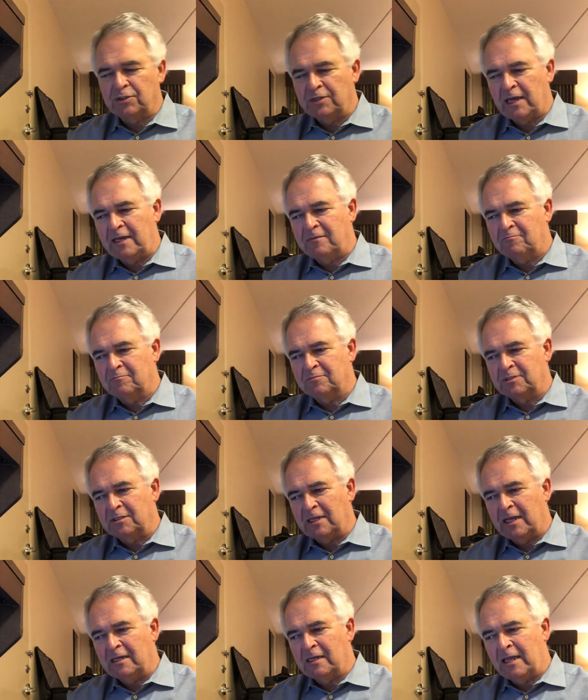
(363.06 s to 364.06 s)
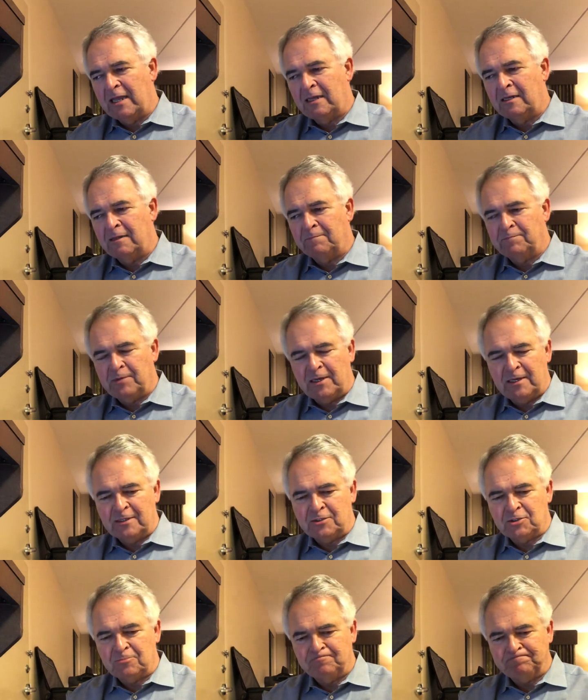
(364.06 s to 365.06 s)
that landing
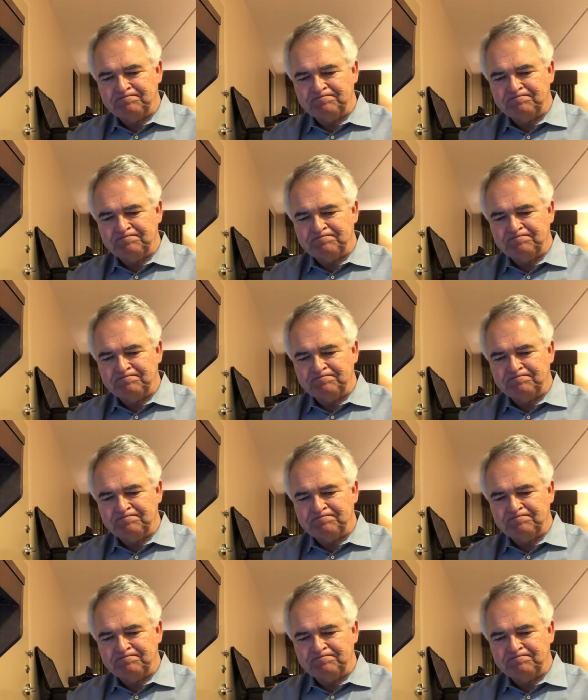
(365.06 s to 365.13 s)
page.